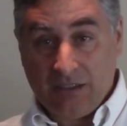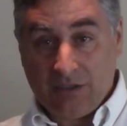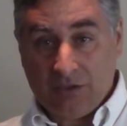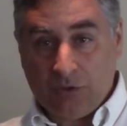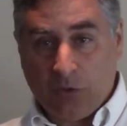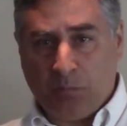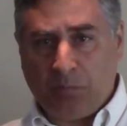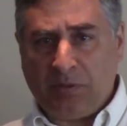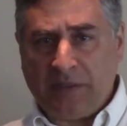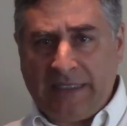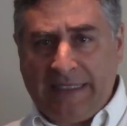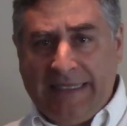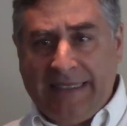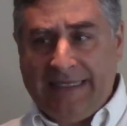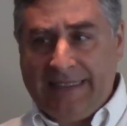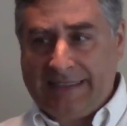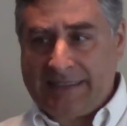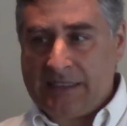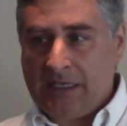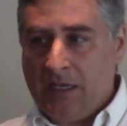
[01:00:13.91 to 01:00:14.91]
So
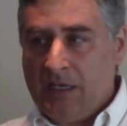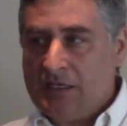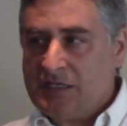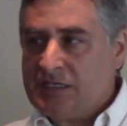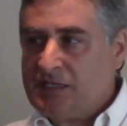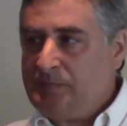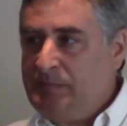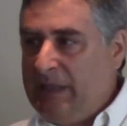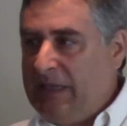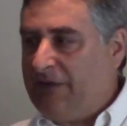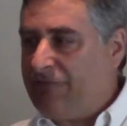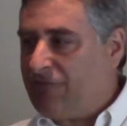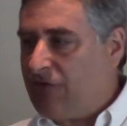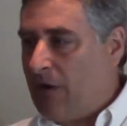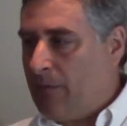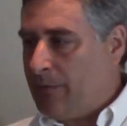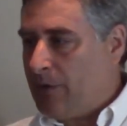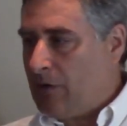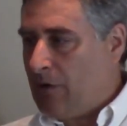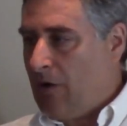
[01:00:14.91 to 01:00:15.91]
please, speak
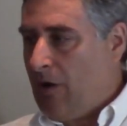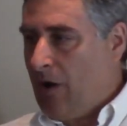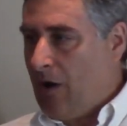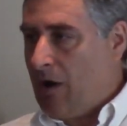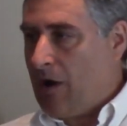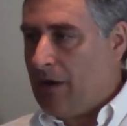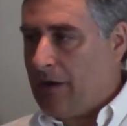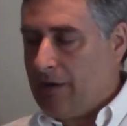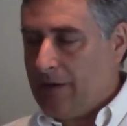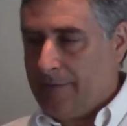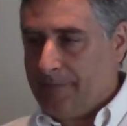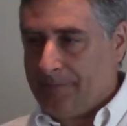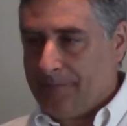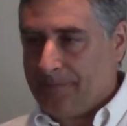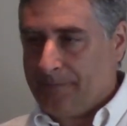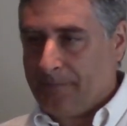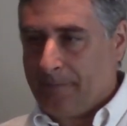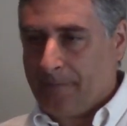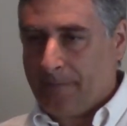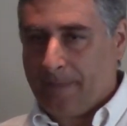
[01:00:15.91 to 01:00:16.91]
from your heart.
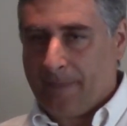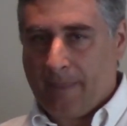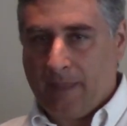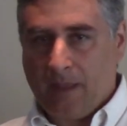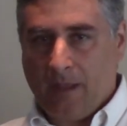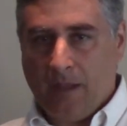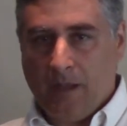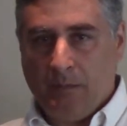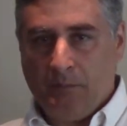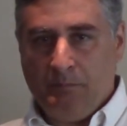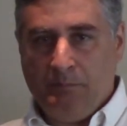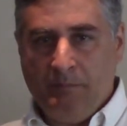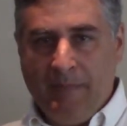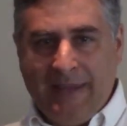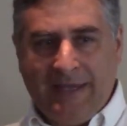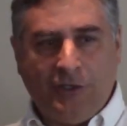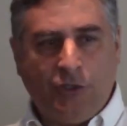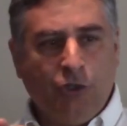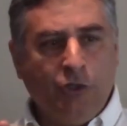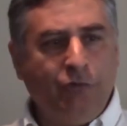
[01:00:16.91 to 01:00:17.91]

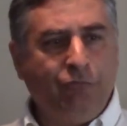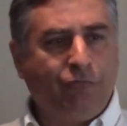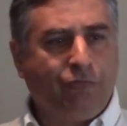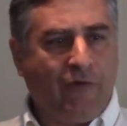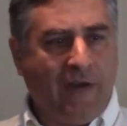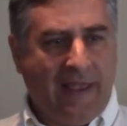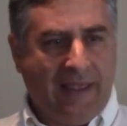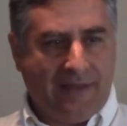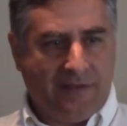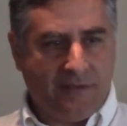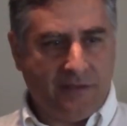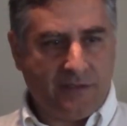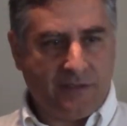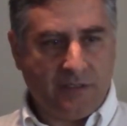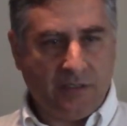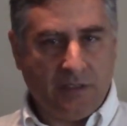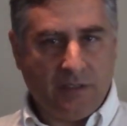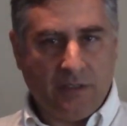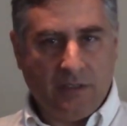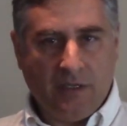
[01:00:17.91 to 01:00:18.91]
Make good friends
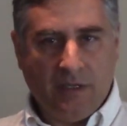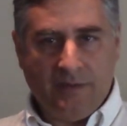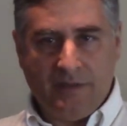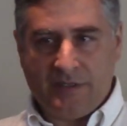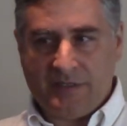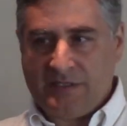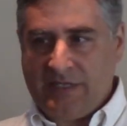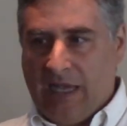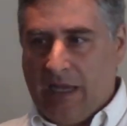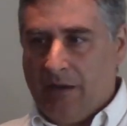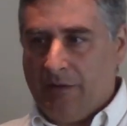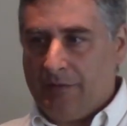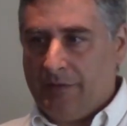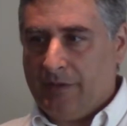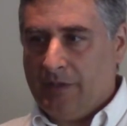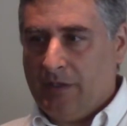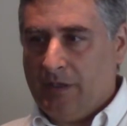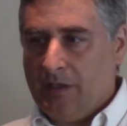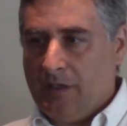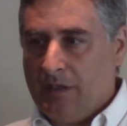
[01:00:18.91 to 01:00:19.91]
in this town.
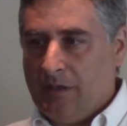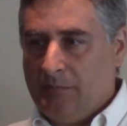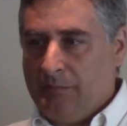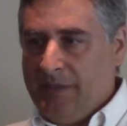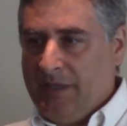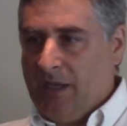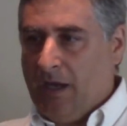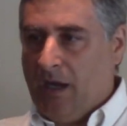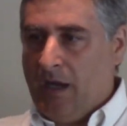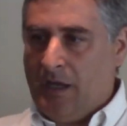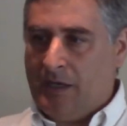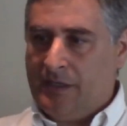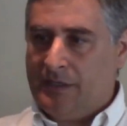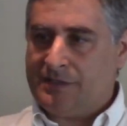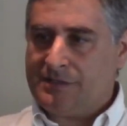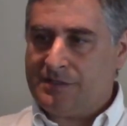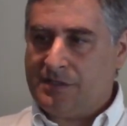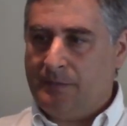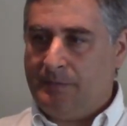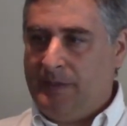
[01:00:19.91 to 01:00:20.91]
Be
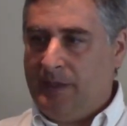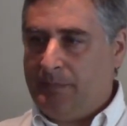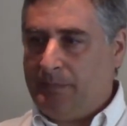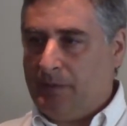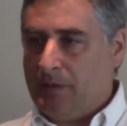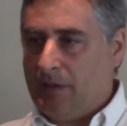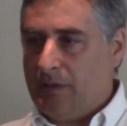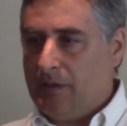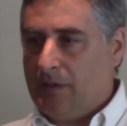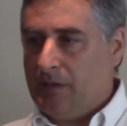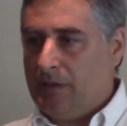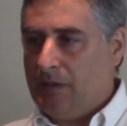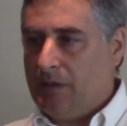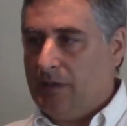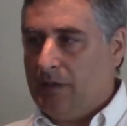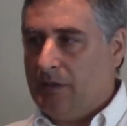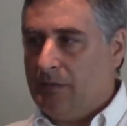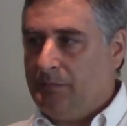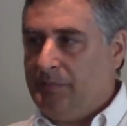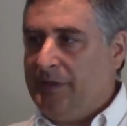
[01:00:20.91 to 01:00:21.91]
honest to people.
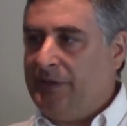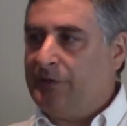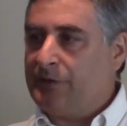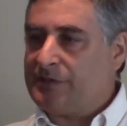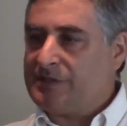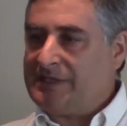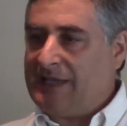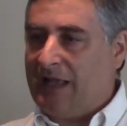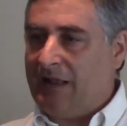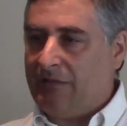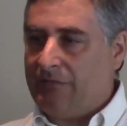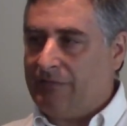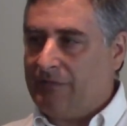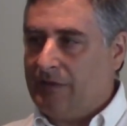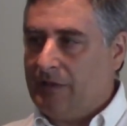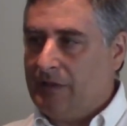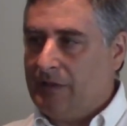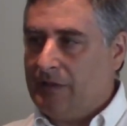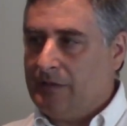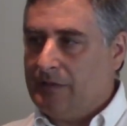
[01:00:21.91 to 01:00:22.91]
Be yourself.
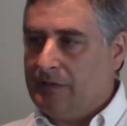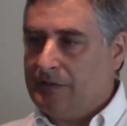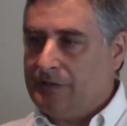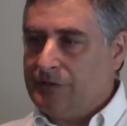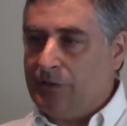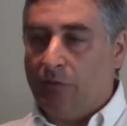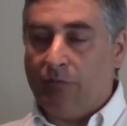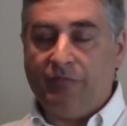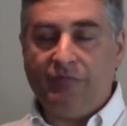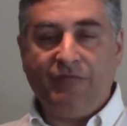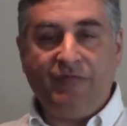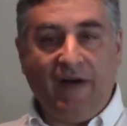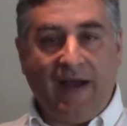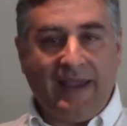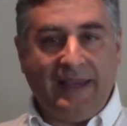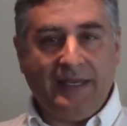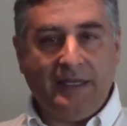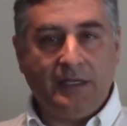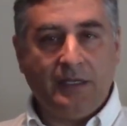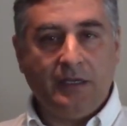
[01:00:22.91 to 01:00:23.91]
Don't
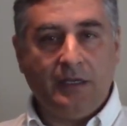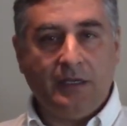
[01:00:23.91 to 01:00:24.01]
fight.